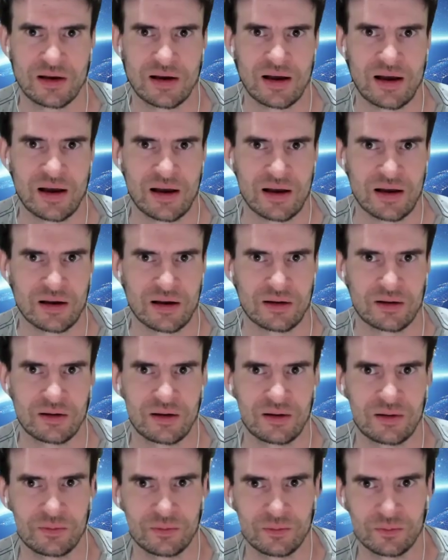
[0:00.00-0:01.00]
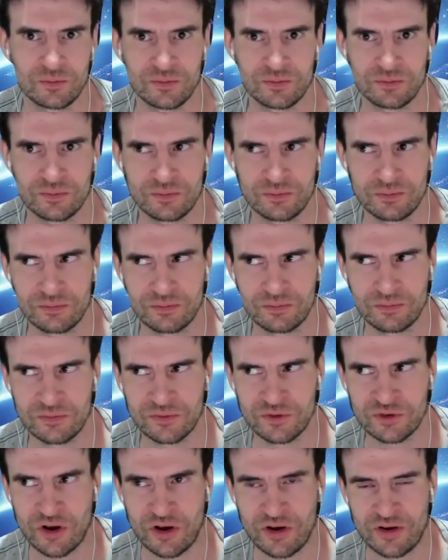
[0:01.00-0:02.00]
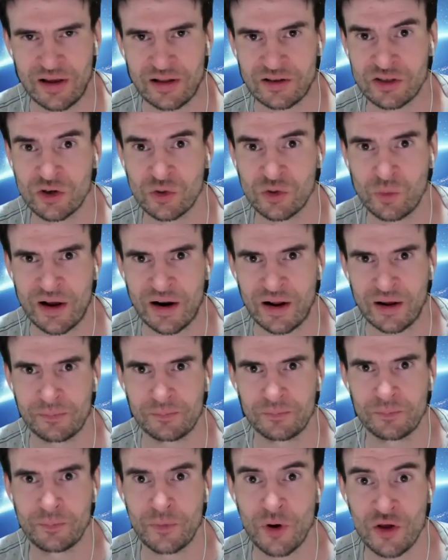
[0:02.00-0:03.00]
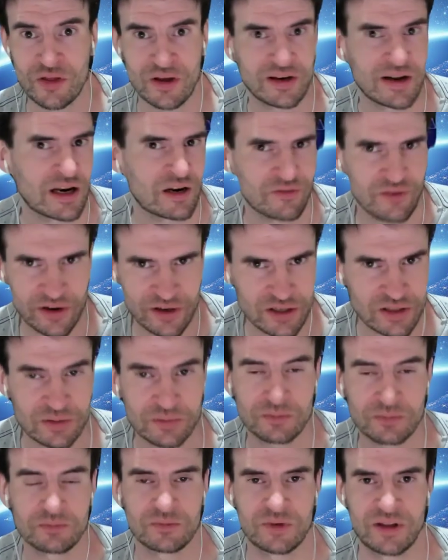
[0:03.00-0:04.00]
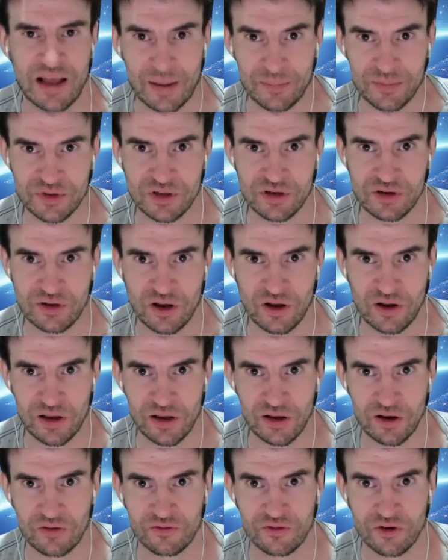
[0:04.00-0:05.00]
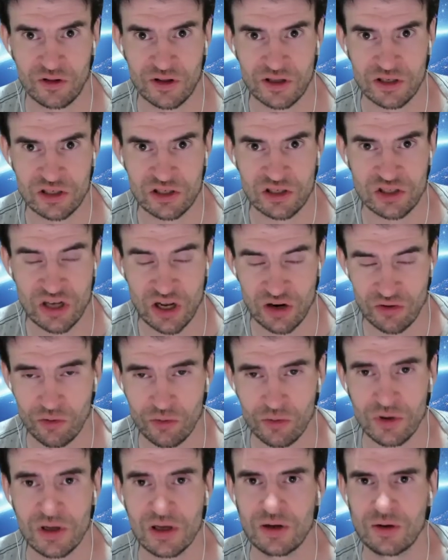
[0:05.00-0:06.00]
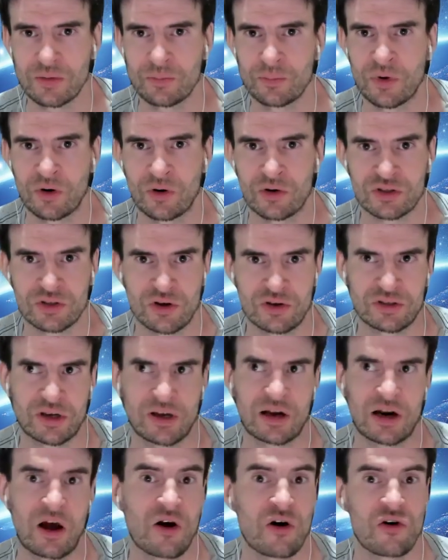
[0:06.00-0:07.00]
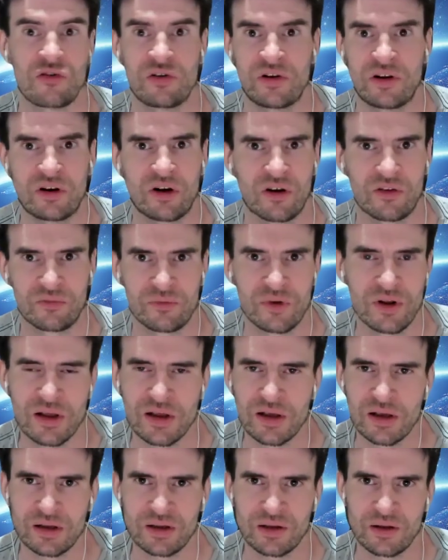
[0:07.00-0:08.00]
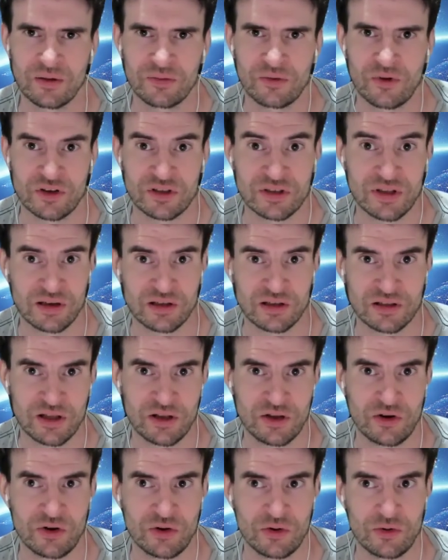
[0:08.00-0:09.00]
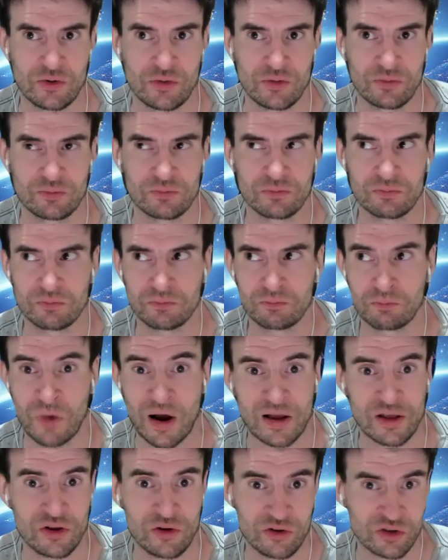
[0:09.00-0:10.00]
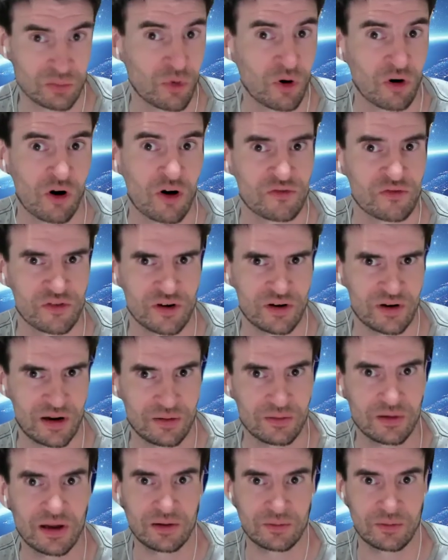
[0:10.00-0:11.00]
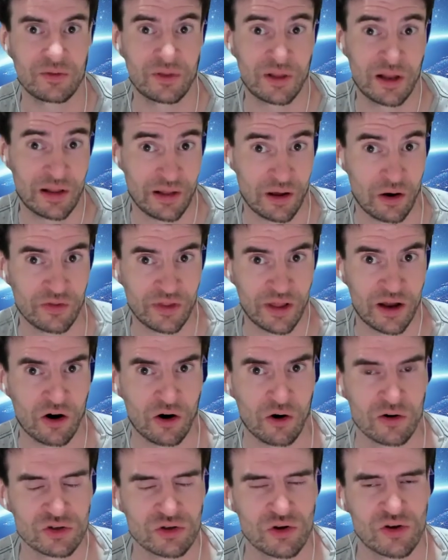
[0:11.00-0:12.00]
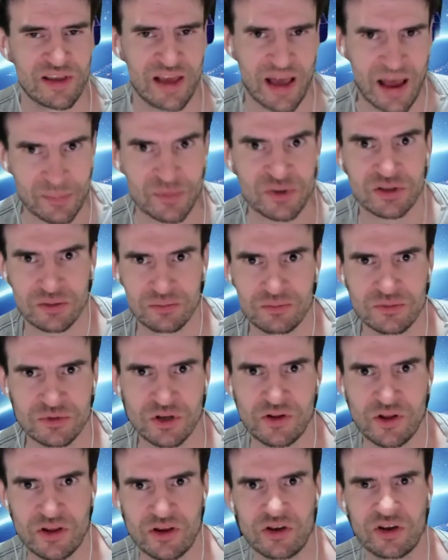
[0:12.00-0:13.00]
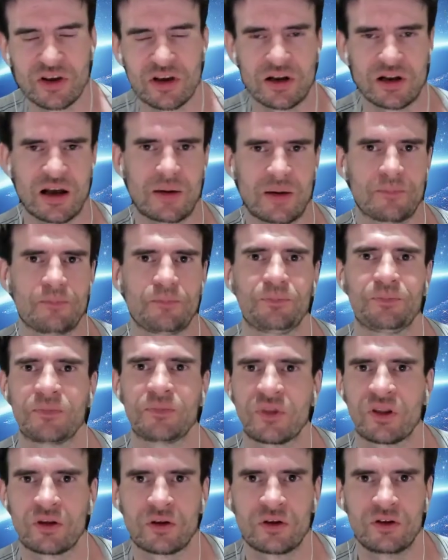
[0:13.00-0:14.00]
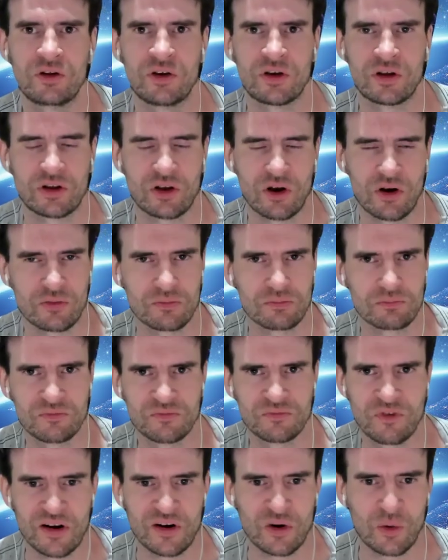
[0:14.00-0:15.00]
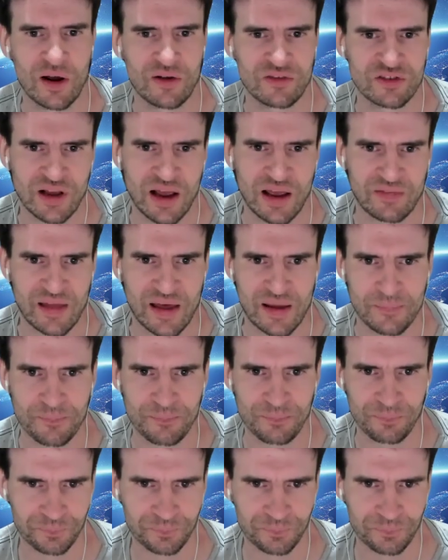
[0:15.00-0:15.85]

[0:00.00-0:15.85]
So yeah, it's a good way to both identify just gaps of knowledge in general, but also to kind of hone in on those things that you might use more often and that are also gaps, so that you can go and find a way of saying that.